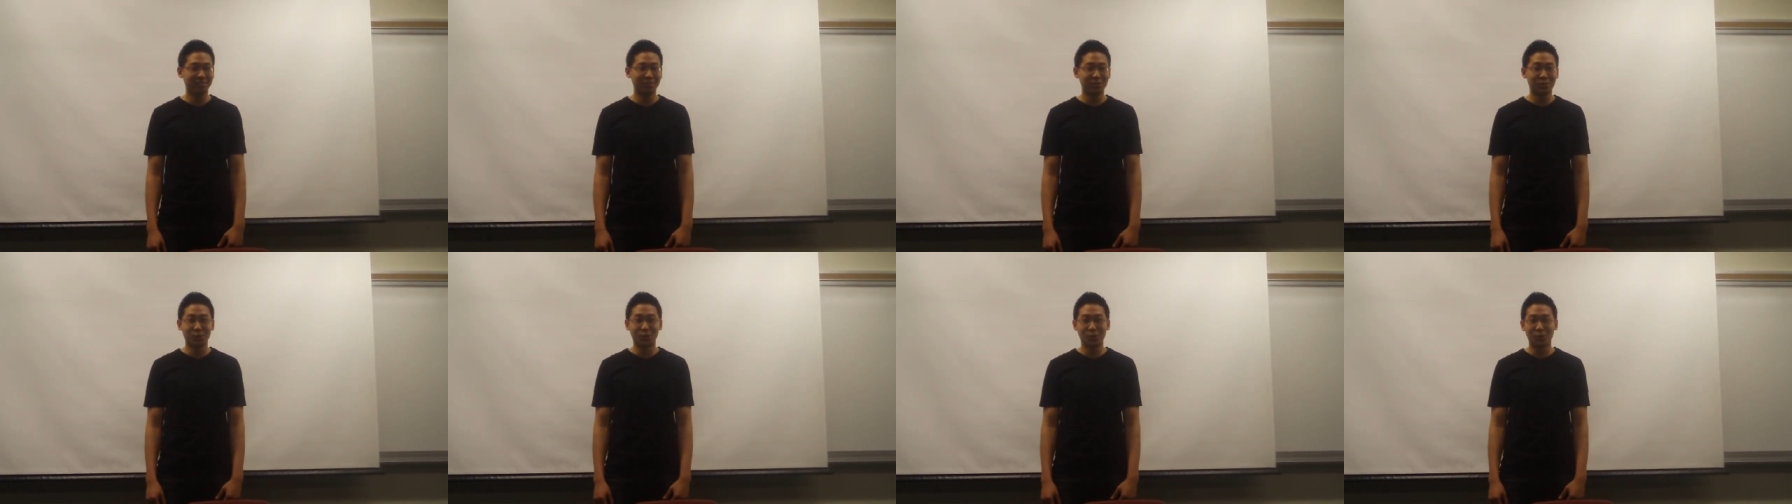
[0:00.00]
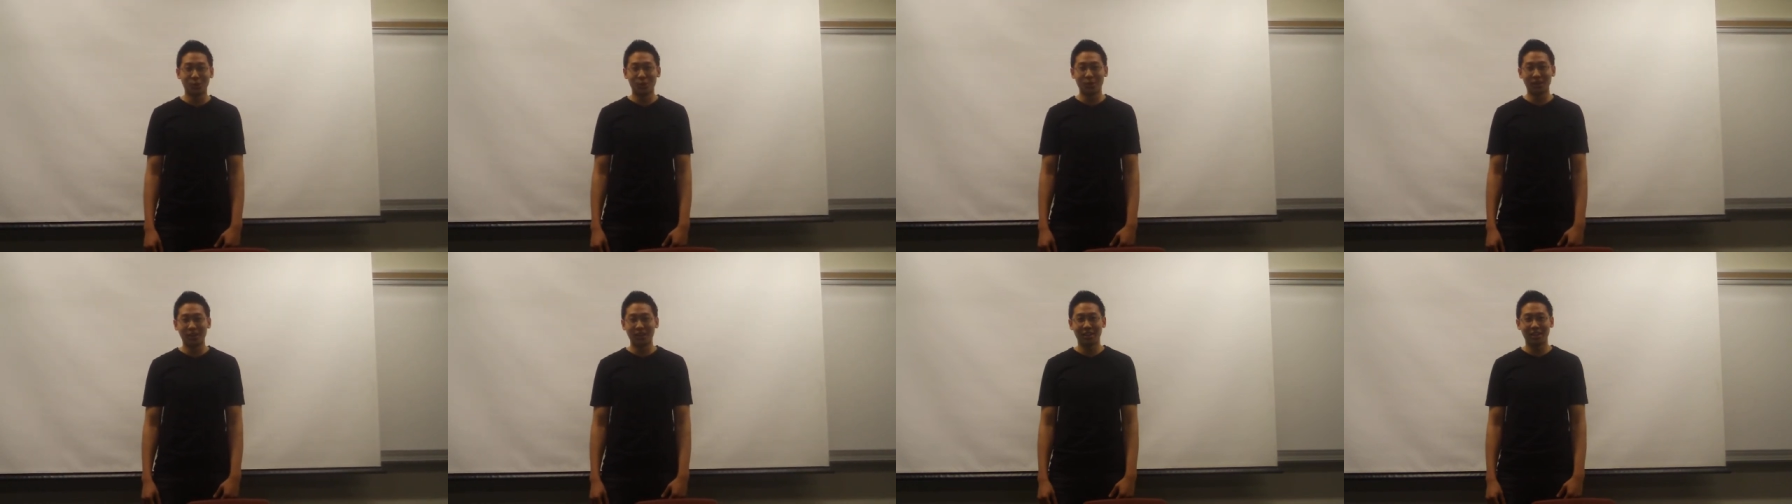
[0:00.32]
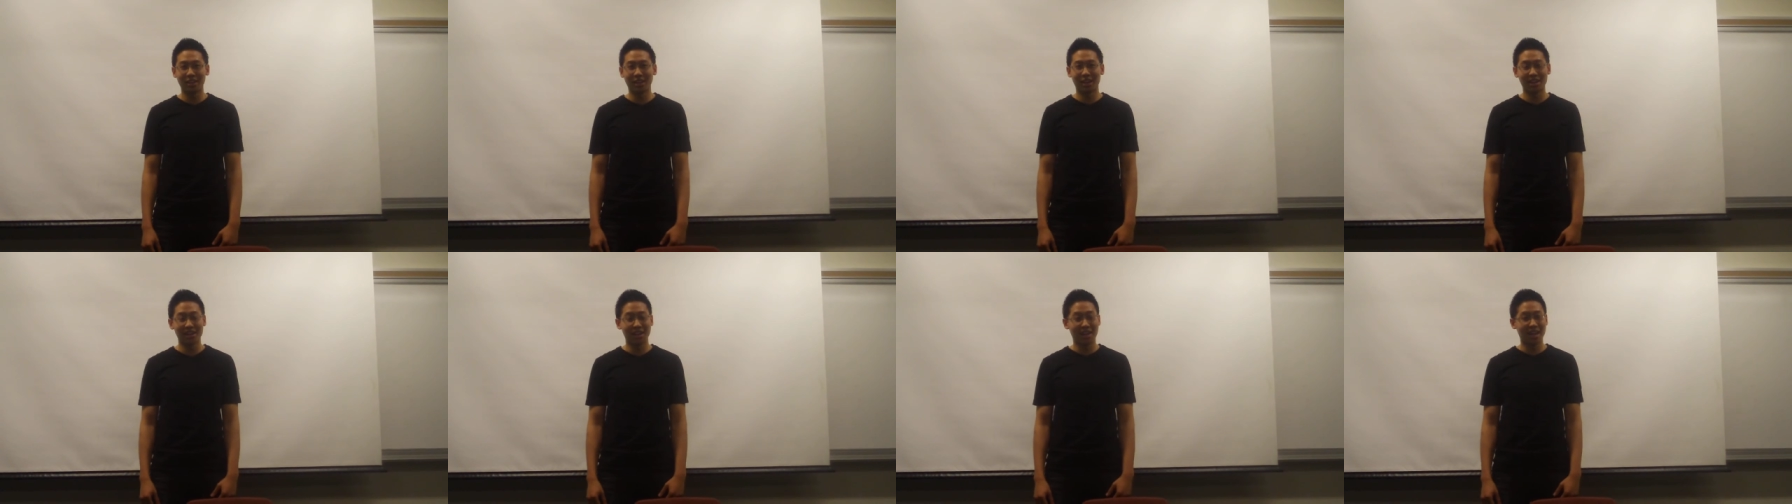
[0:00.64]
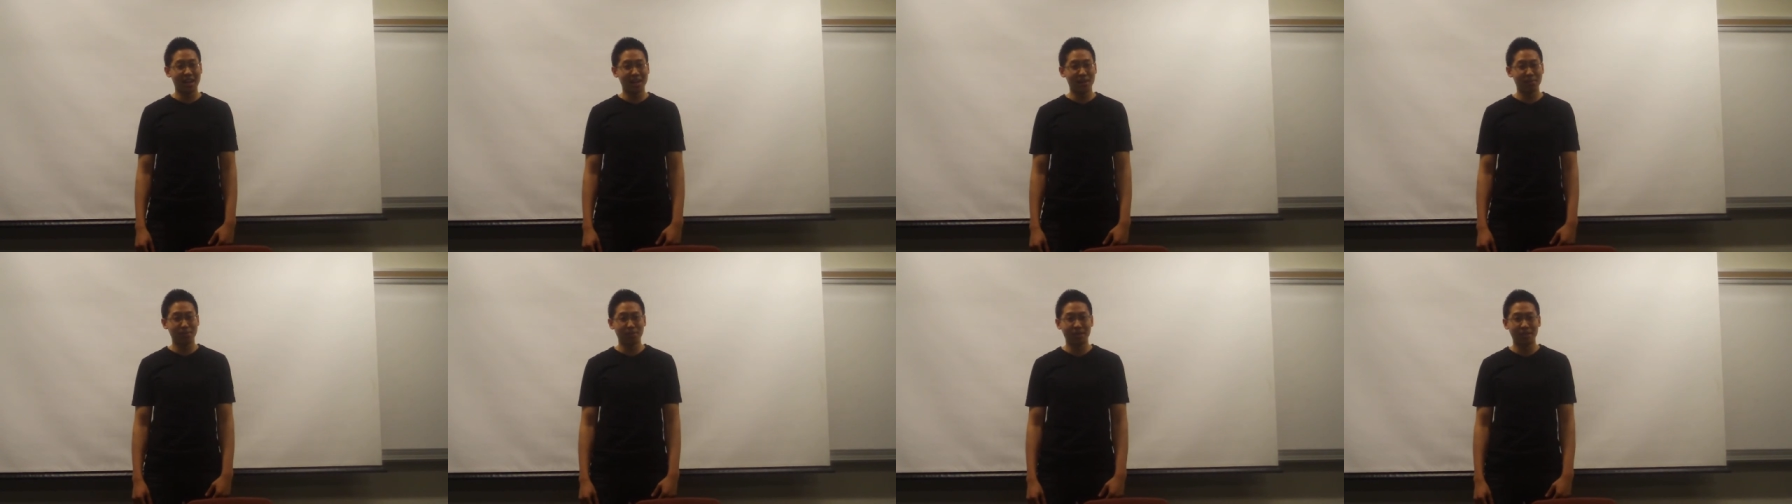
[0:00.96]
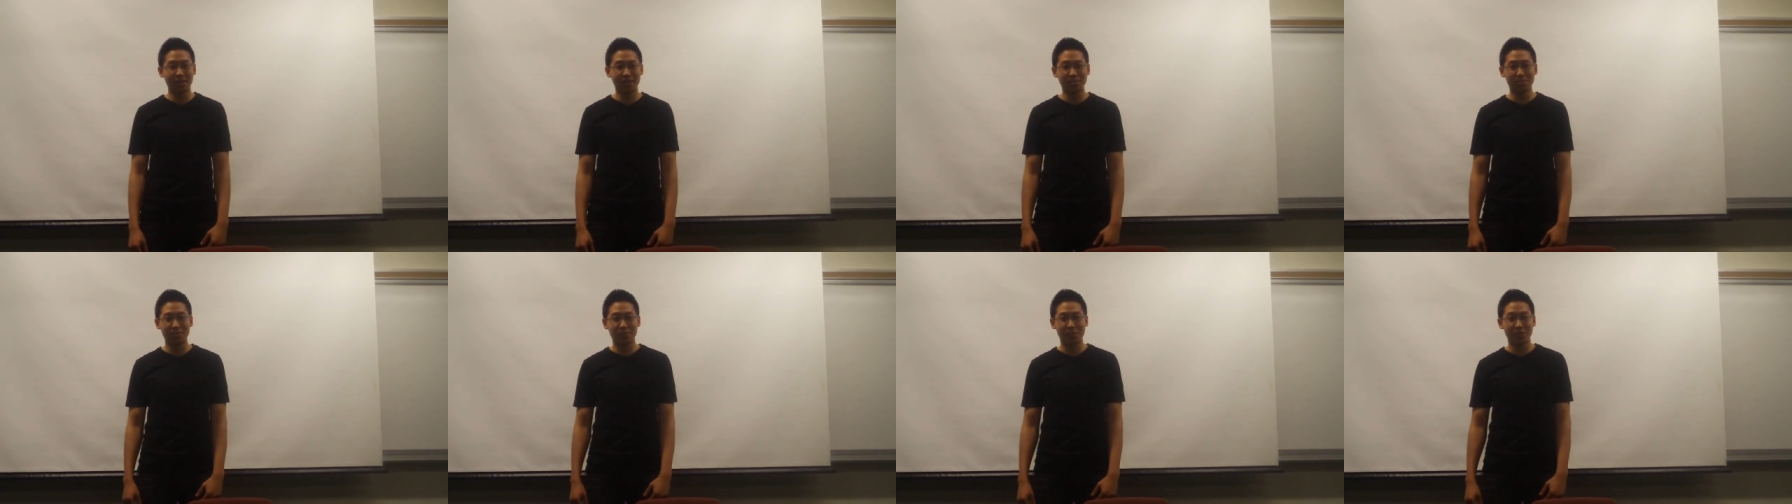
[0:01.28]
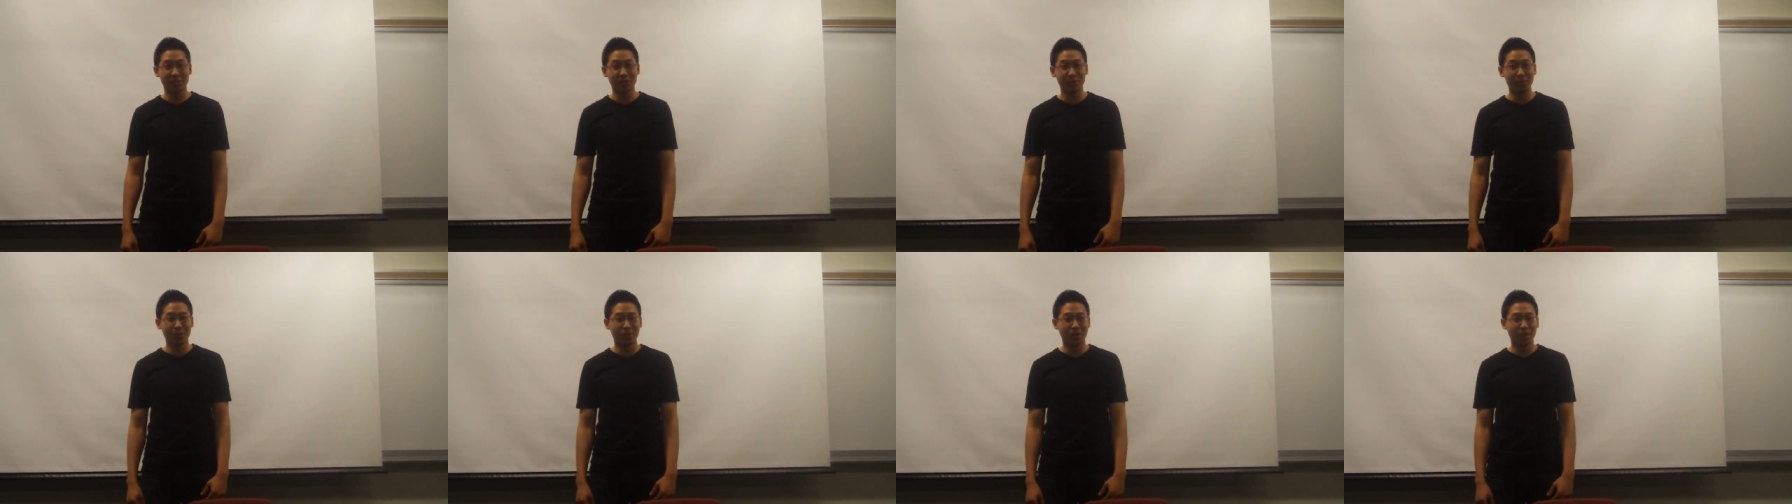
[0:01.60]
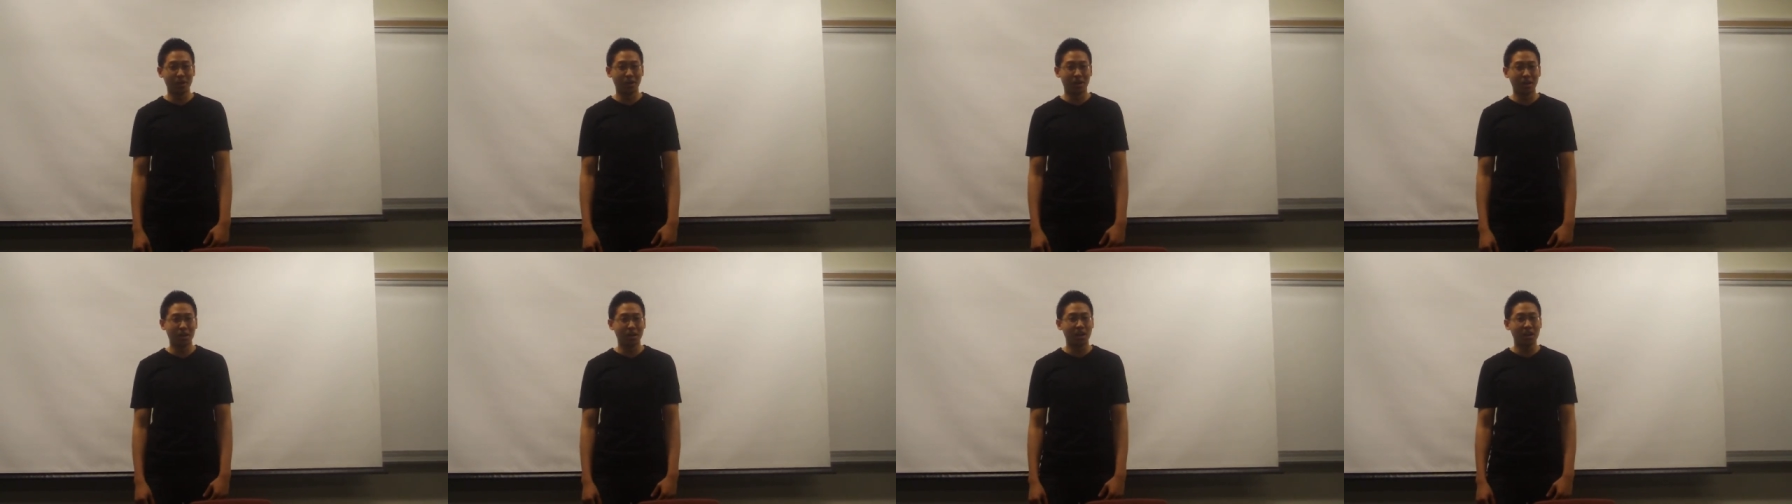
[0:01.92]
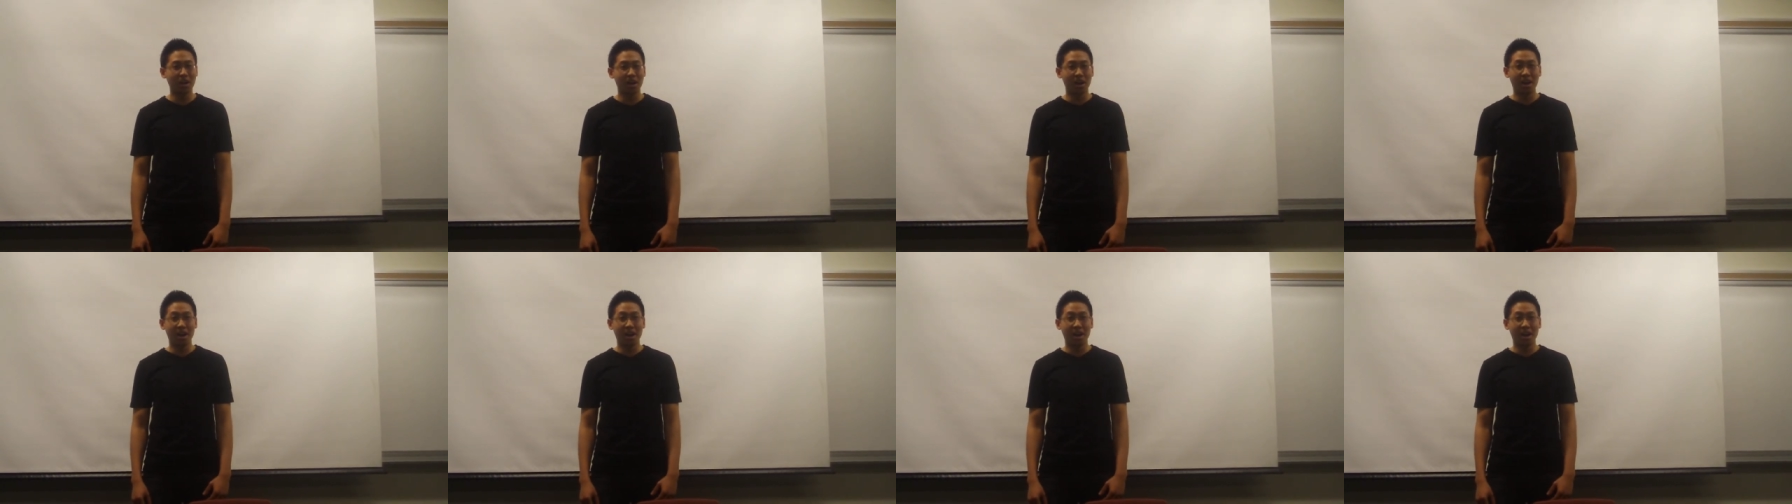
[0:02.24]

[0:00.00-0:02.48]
Deloitte and KPMG where